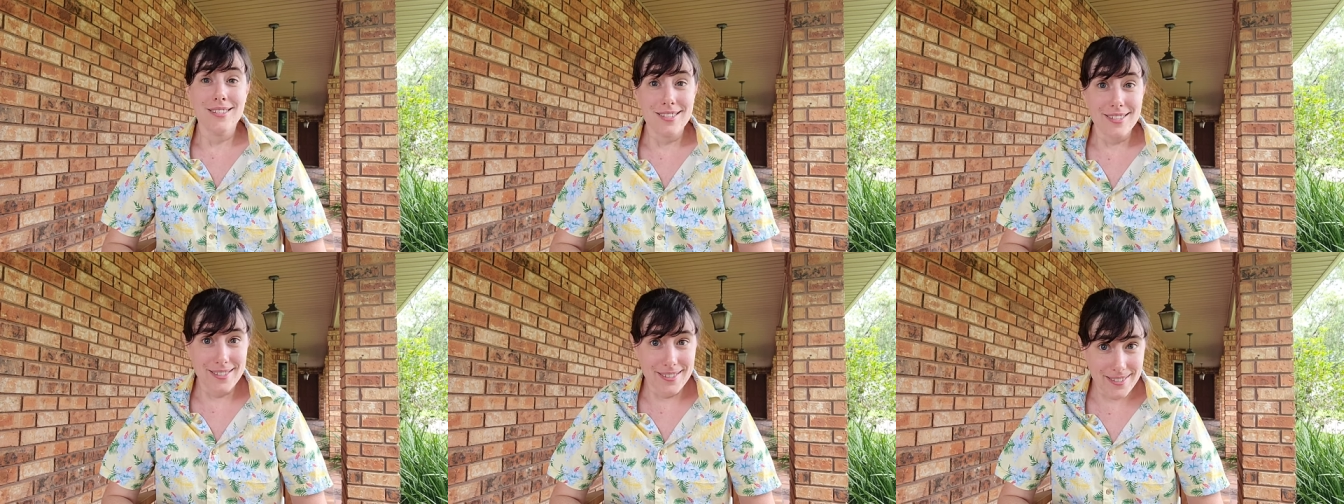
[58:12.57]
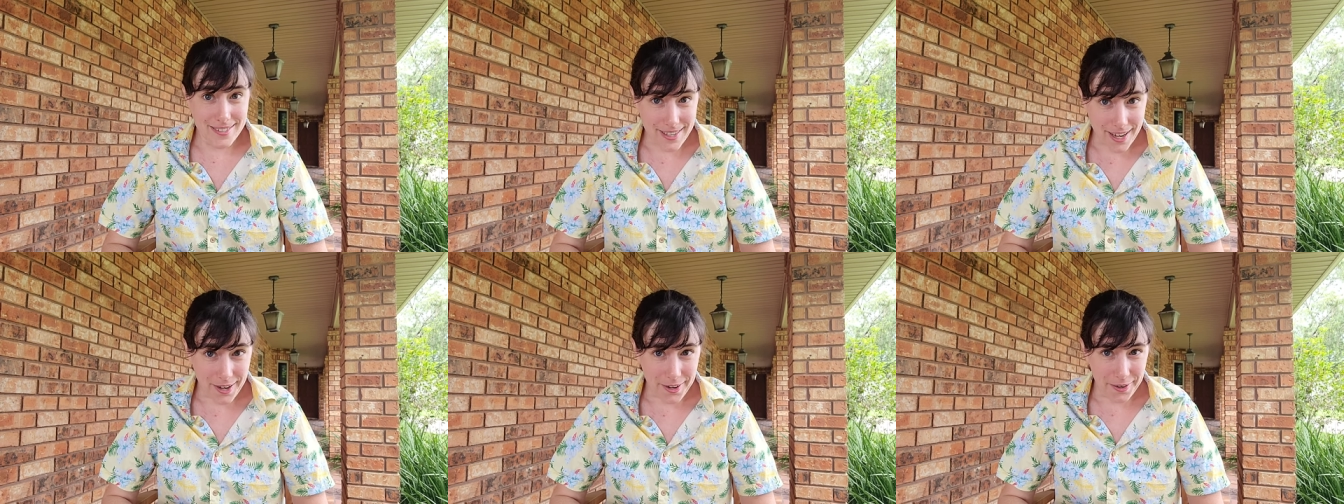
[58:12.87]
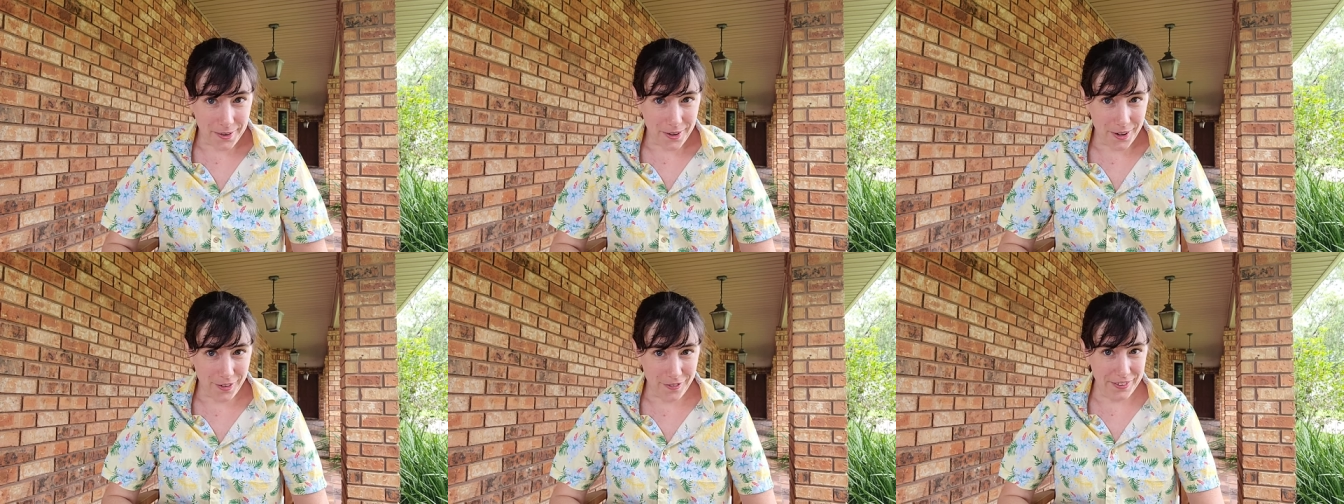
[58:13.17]

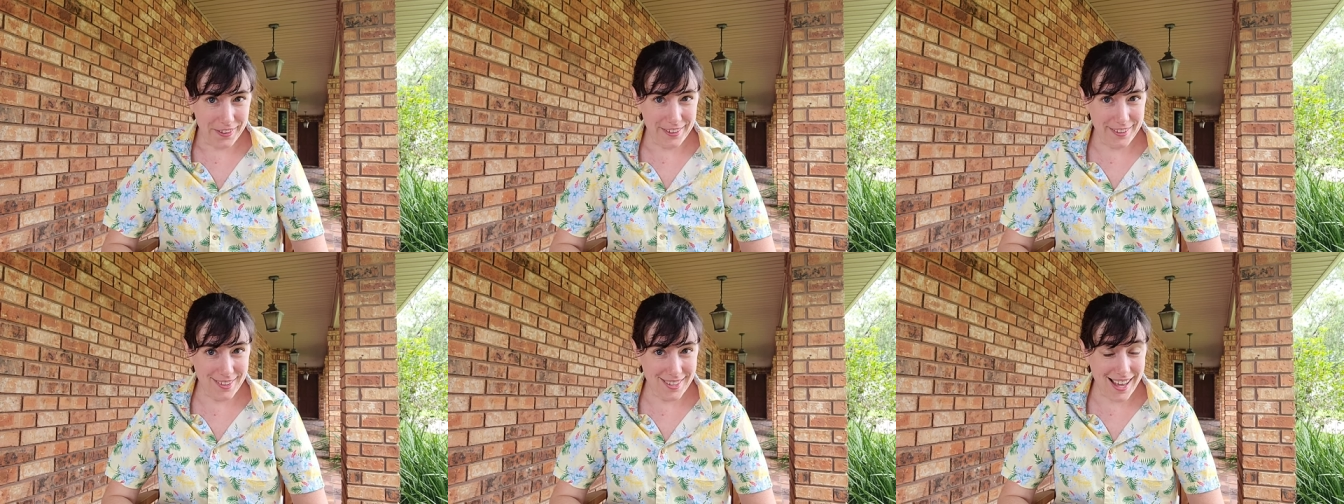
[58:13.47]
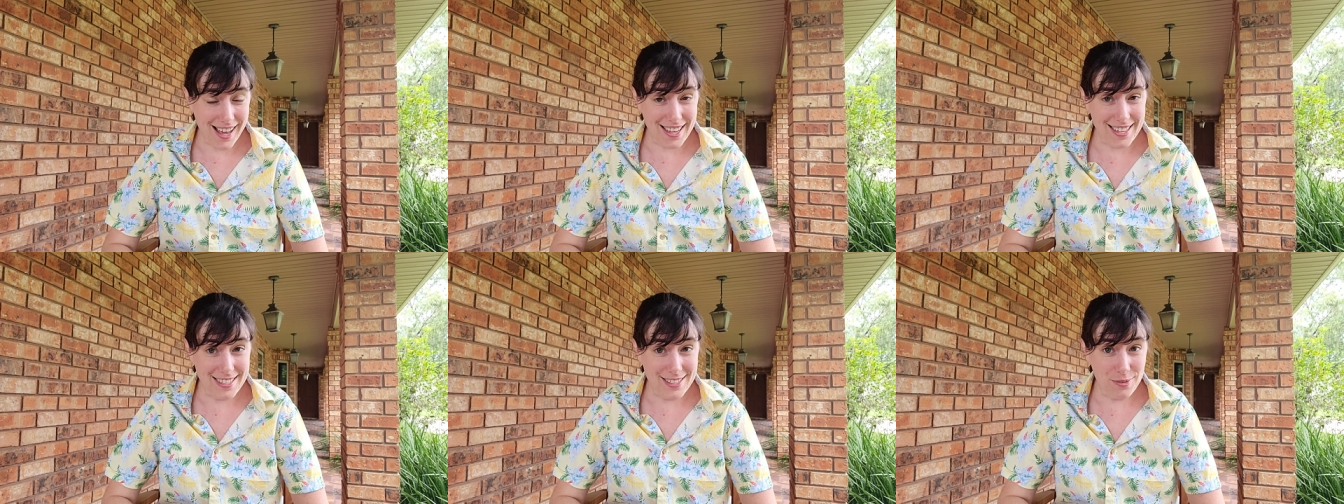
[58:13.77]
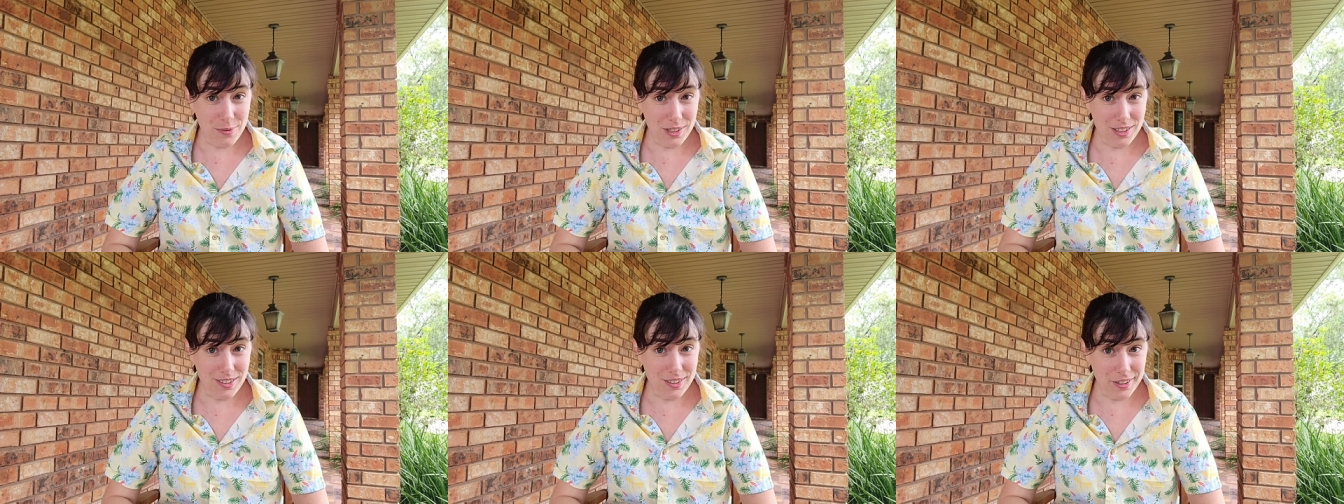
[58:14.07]
So hopefully you
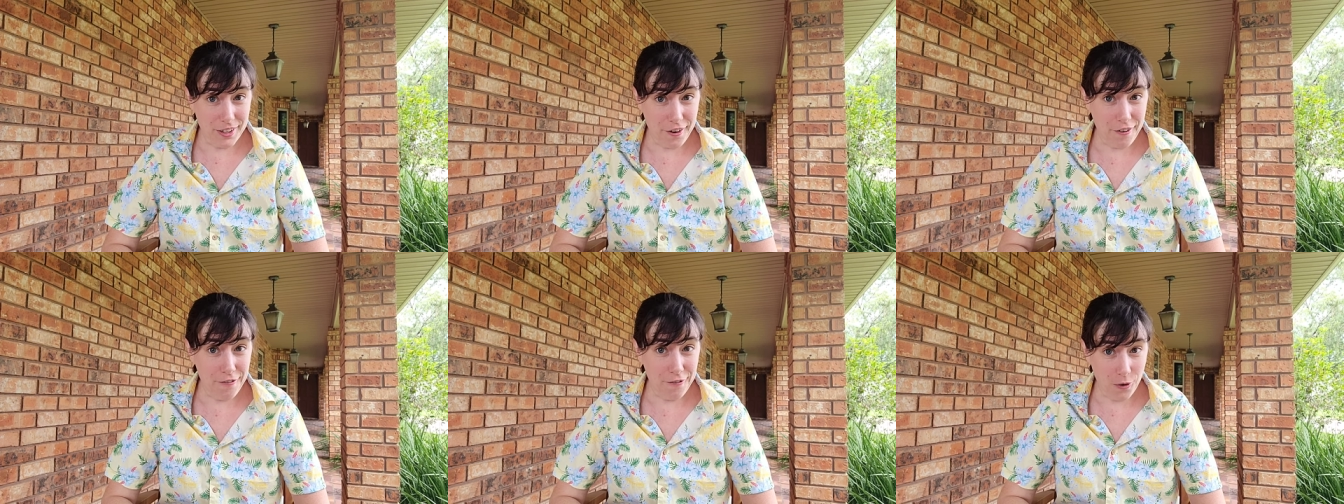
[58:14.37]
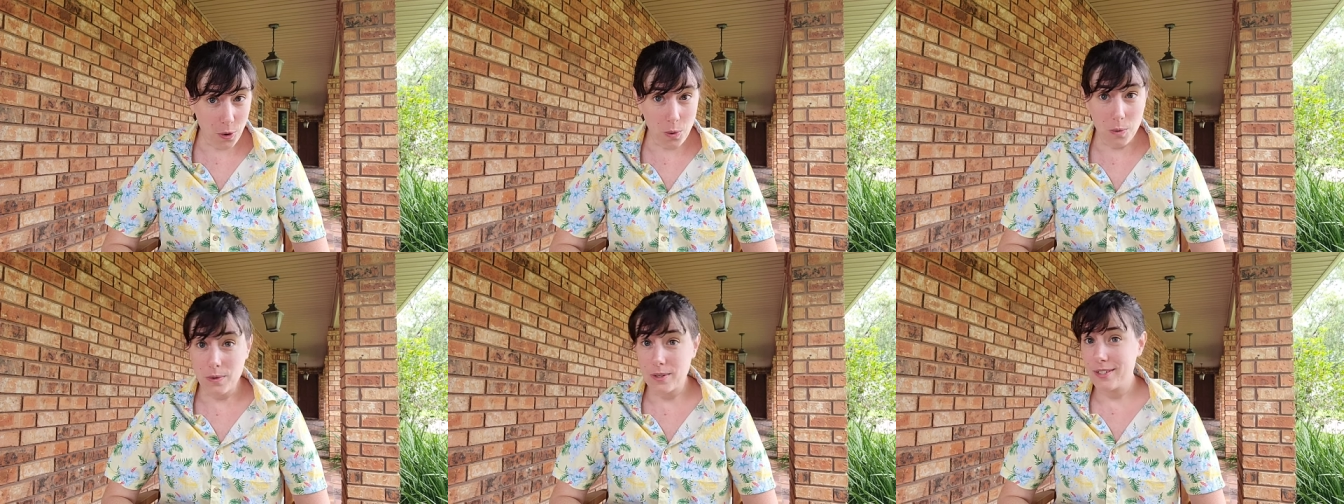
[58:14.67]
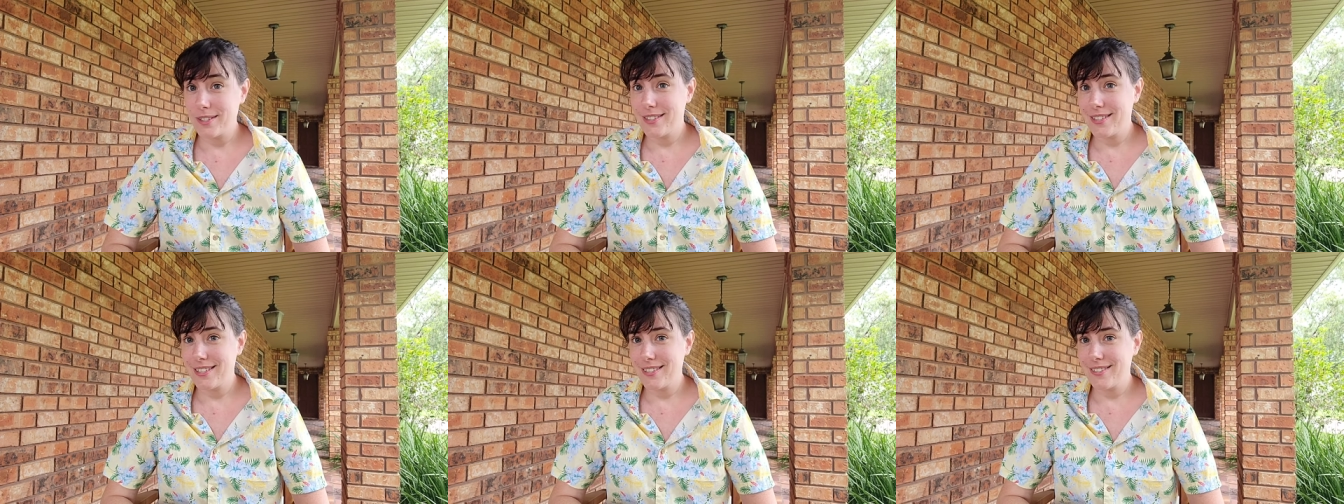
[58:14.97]
guys will look
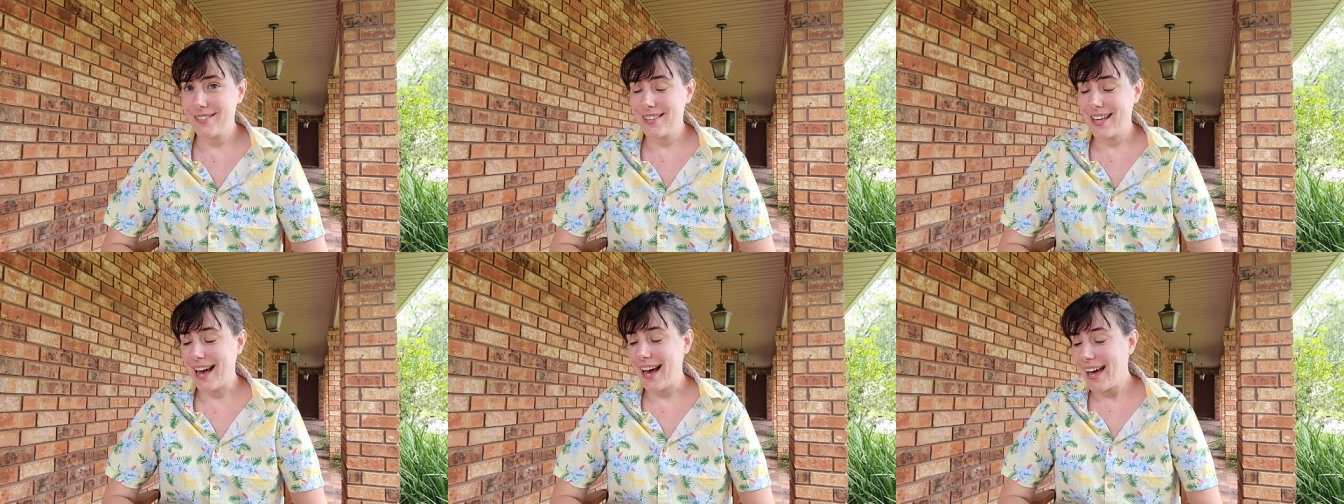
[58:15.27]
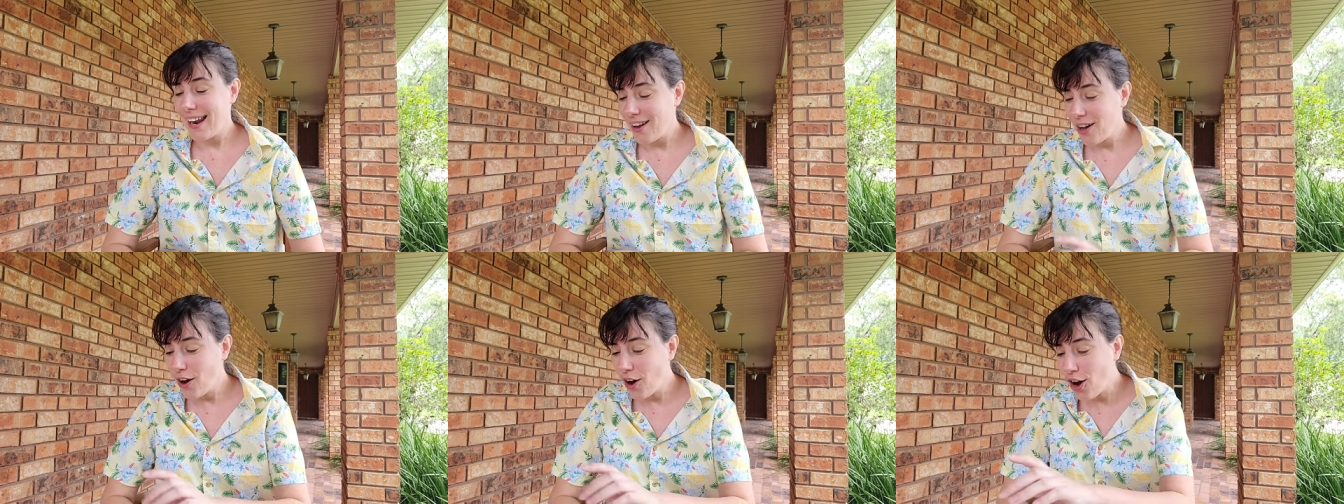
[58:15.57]
forward to that.